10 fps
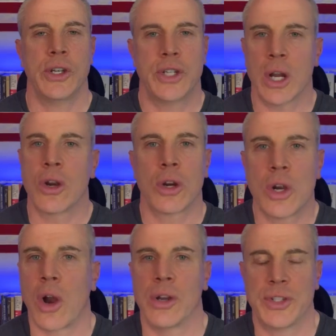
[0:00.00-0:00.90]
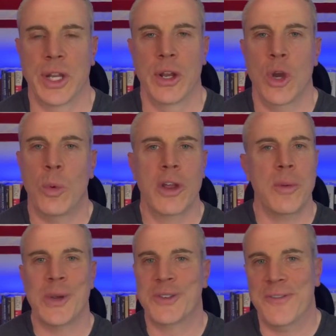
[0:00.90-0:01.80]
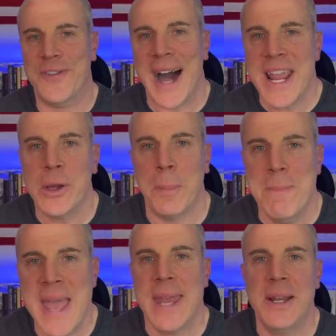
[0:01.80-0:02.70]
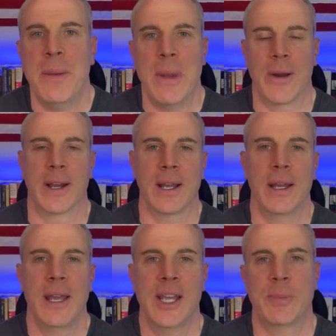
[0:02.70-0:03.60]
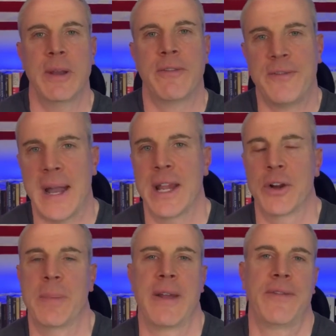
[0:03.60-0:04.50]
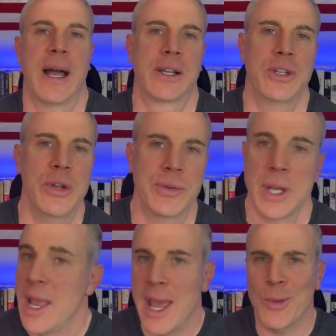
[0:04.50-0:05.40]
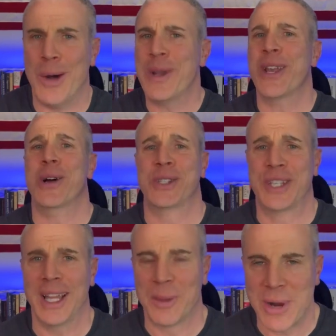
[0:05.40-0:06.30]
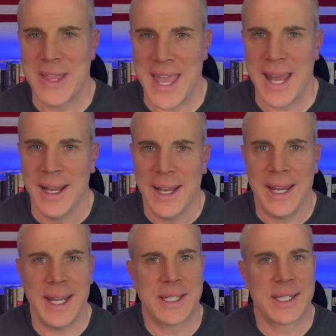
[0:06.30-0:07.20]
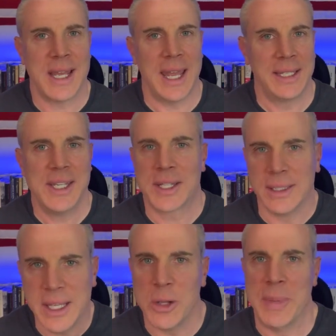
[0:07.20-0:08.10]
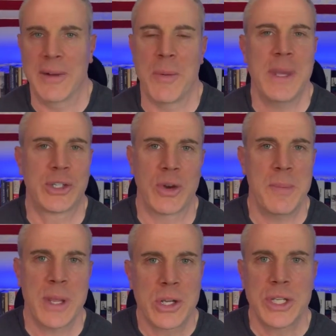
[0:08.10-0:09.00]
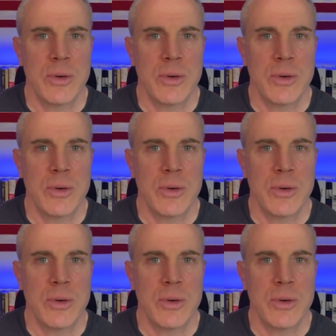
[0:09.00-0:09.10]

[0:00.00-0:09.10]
Tucker Carlson, one of the most vile men in America, has been fired by Fox News. And while we can all celebrate that, it's at least a little bit of a mystery because he